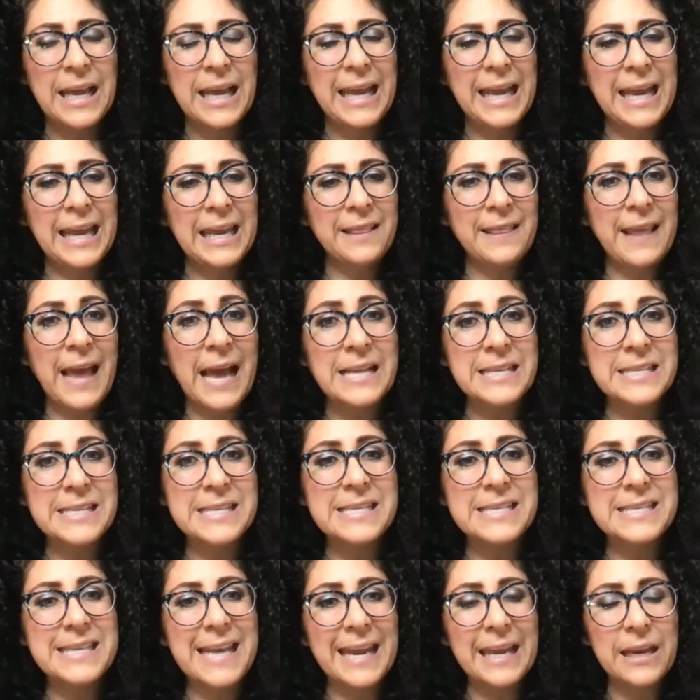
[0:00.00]
in that
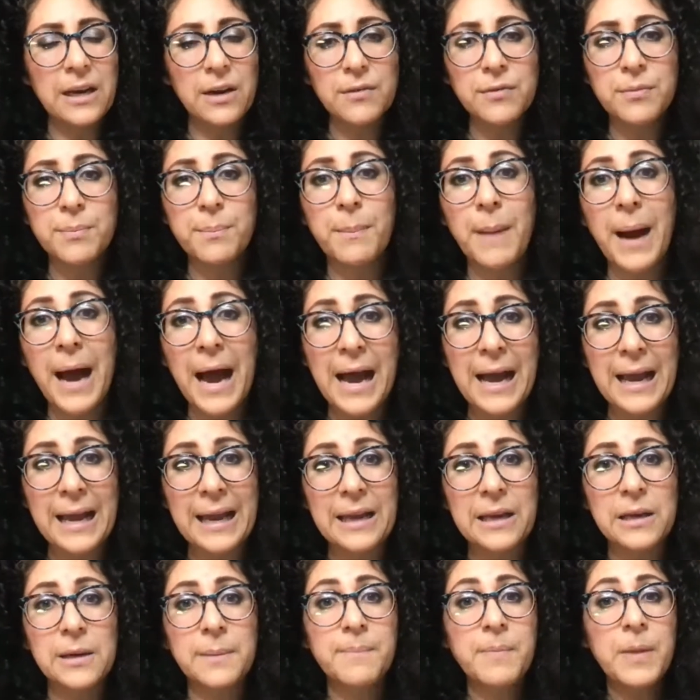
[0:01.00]
state of
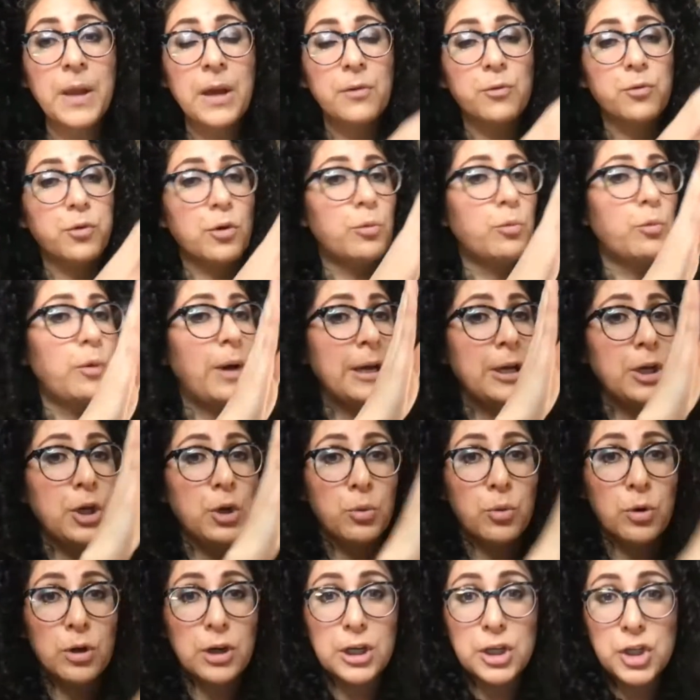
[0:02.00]
mind from when you
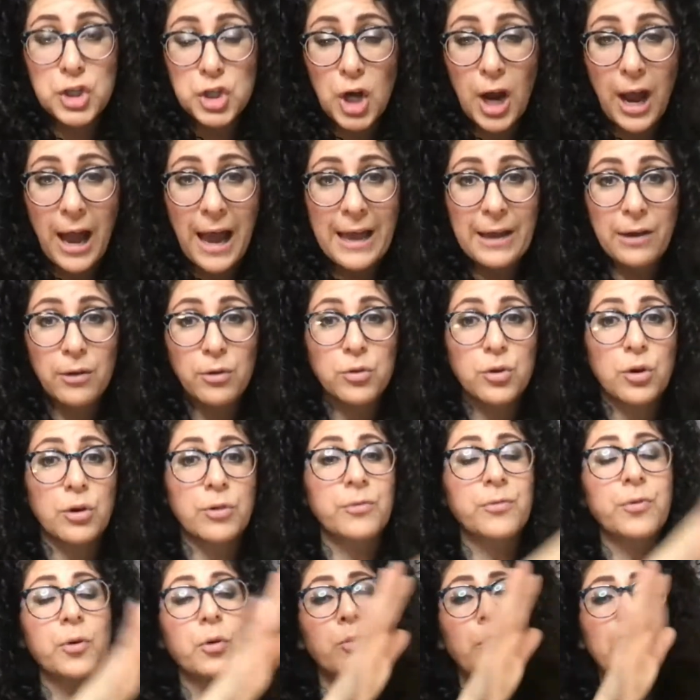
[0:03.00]
were a child or
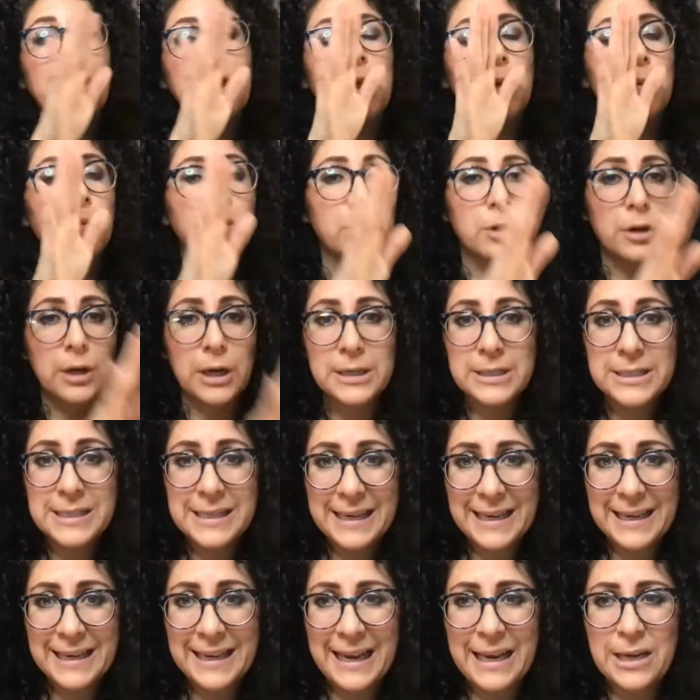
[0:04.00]
from when you were a
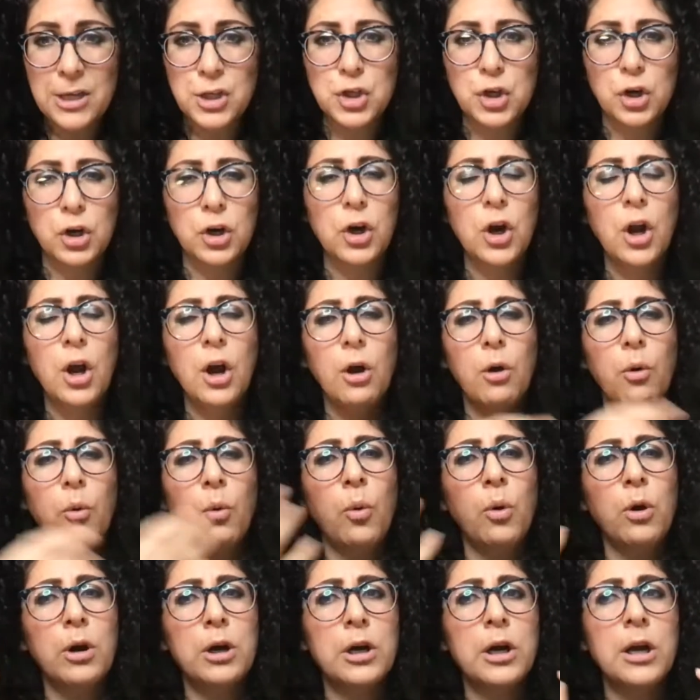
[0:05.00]
teenager,
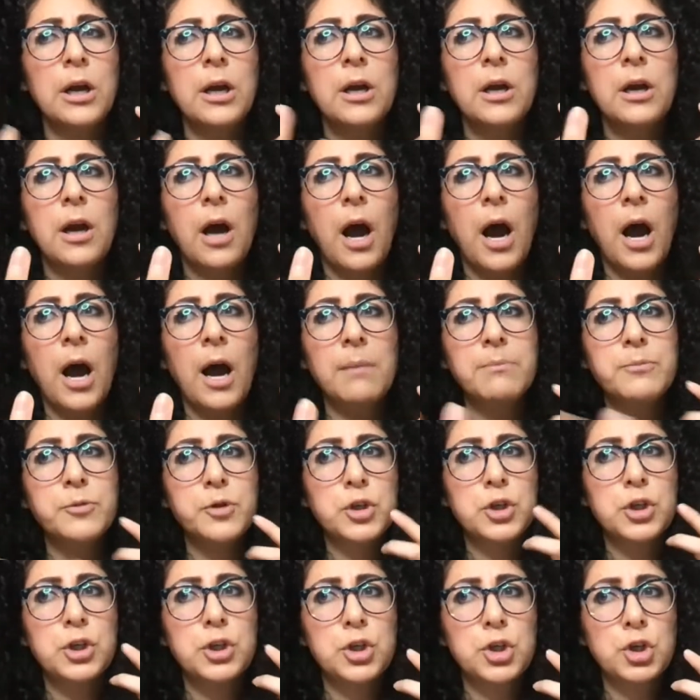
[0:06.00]
or
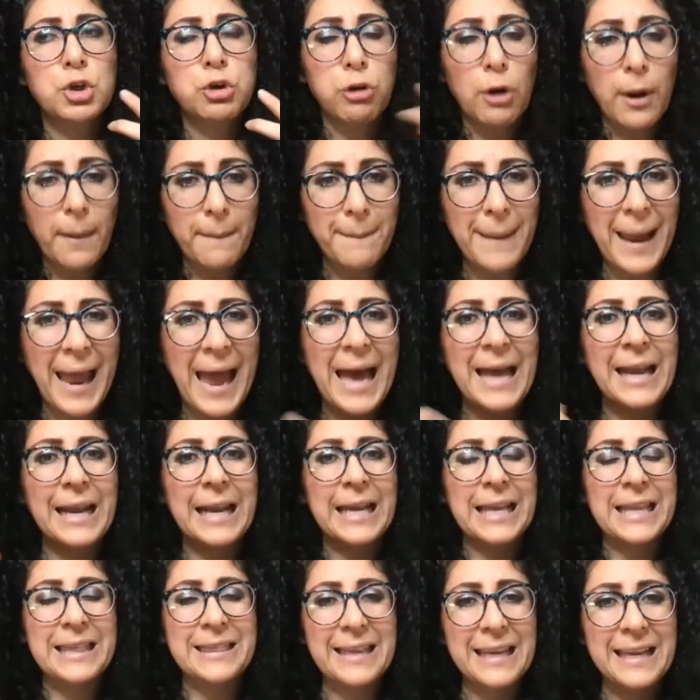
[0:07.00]

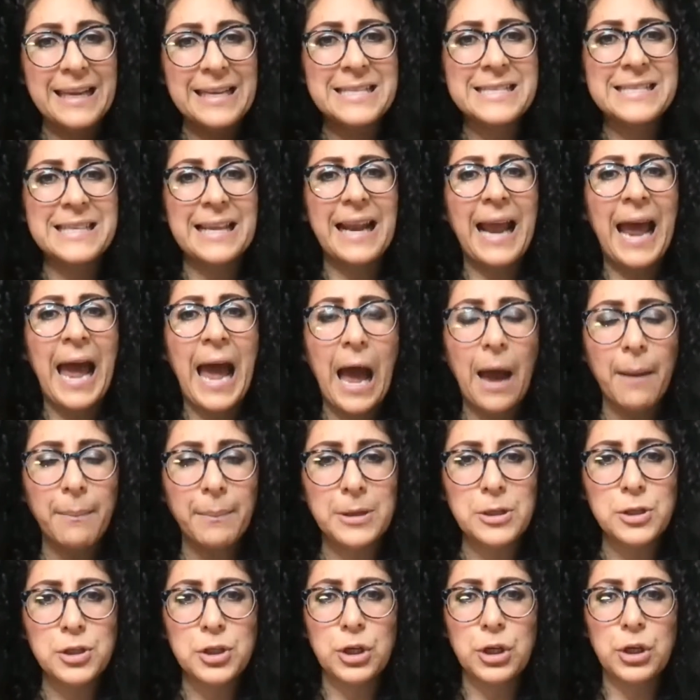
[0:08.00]
traumatic things that
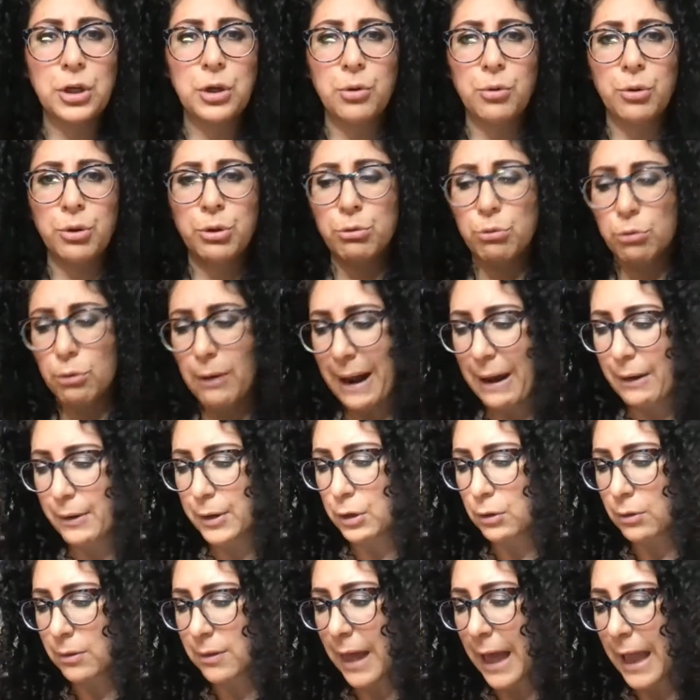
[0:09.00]
happened to you throughout
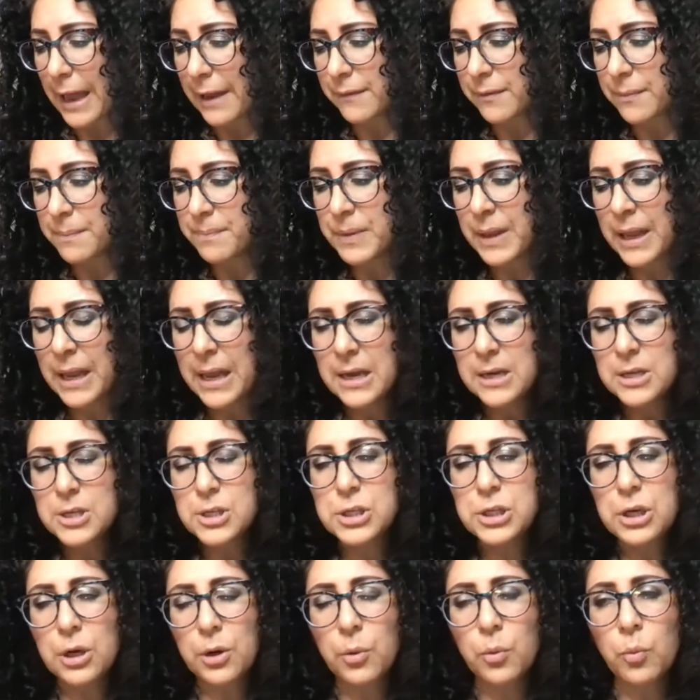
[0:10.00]
your life.
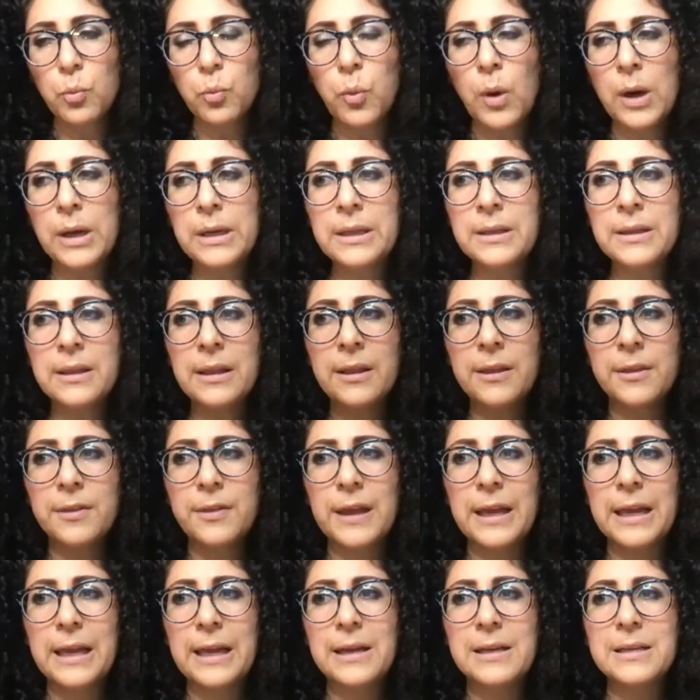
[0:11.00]
So one of the
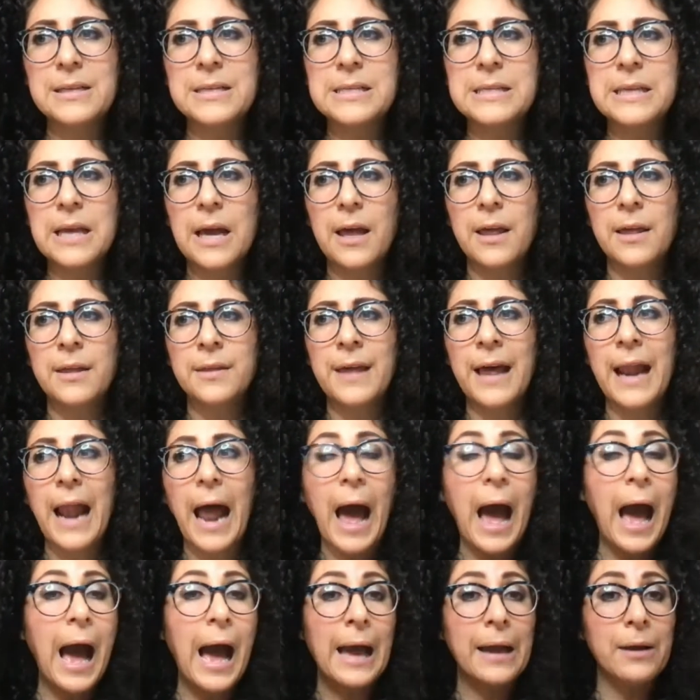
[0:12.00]
things that
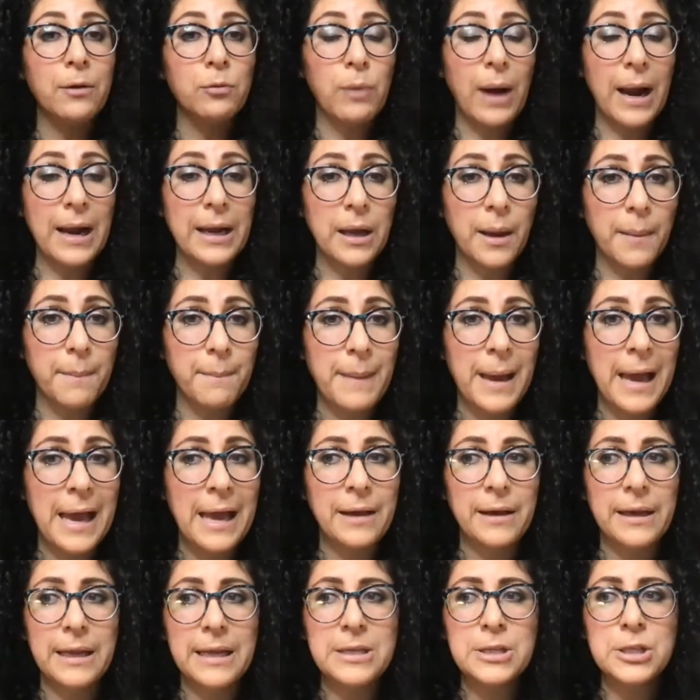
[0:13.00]
I
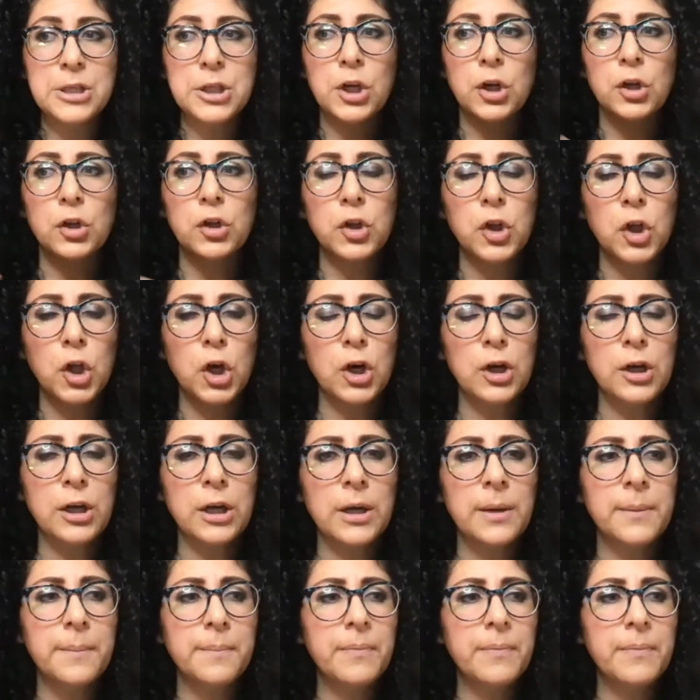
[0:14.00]
recommend is to look